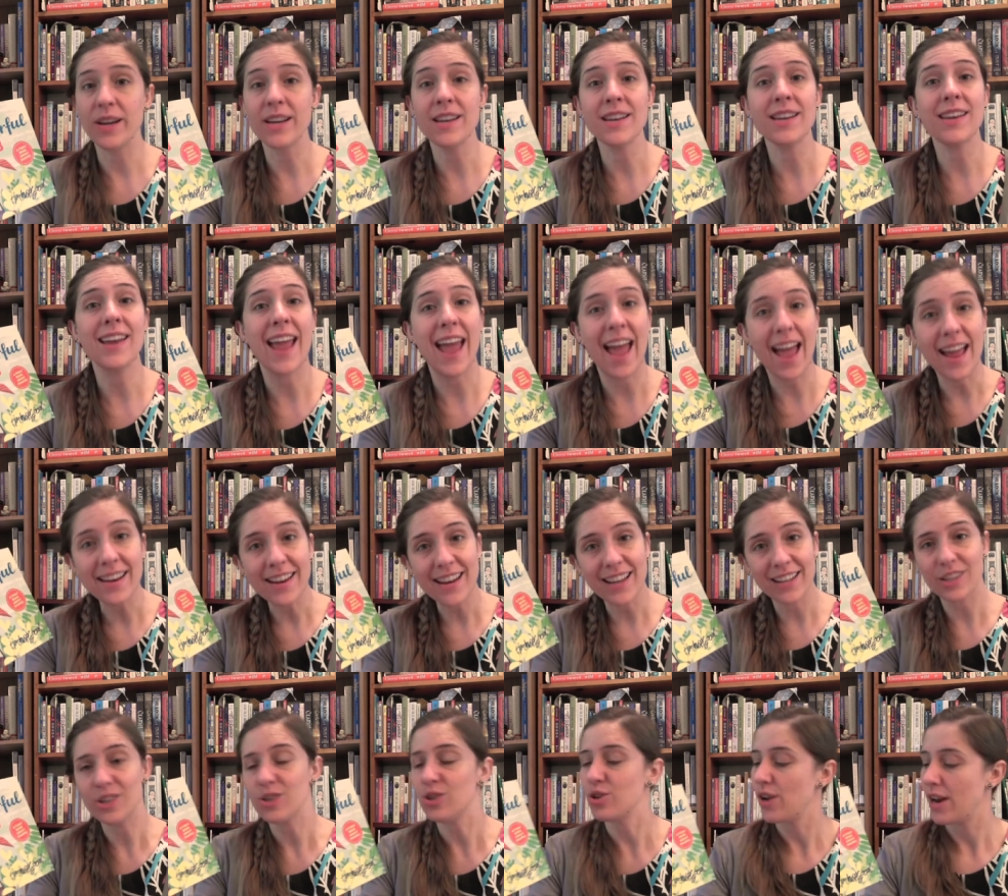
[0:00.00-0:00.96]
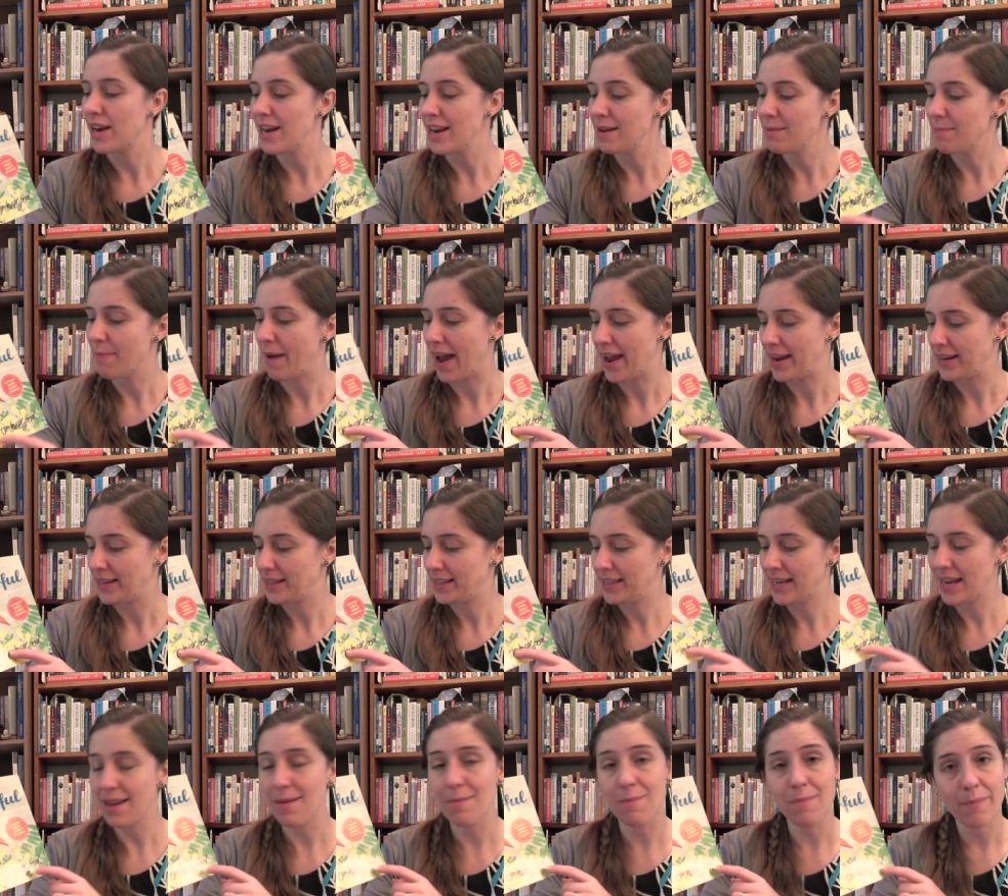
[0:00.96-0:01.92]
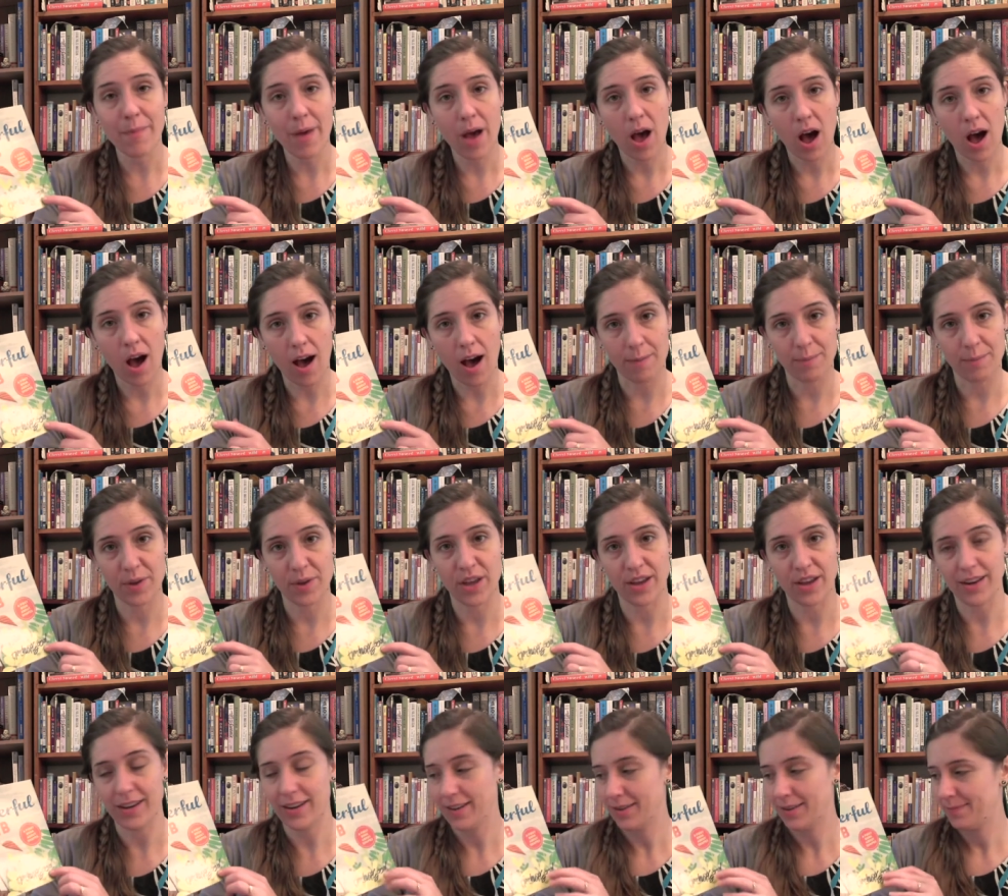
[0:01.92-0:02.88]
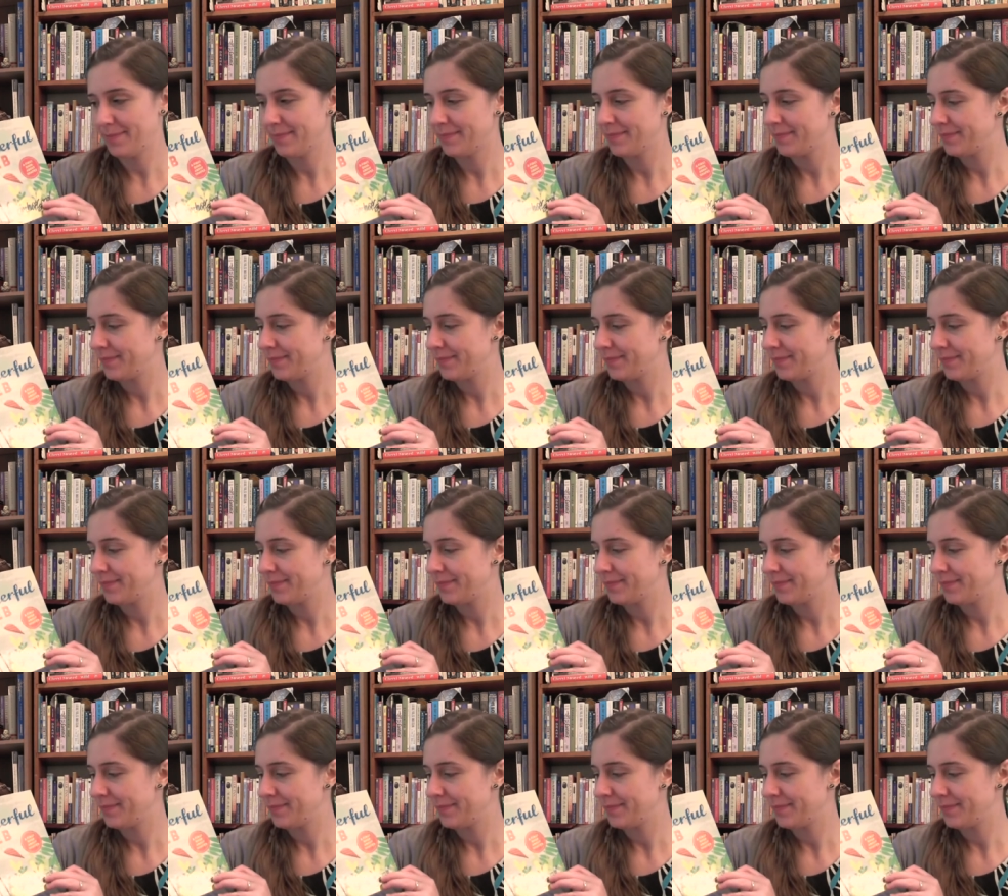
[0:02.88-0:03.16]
written and illustrated by Tim Hopgood.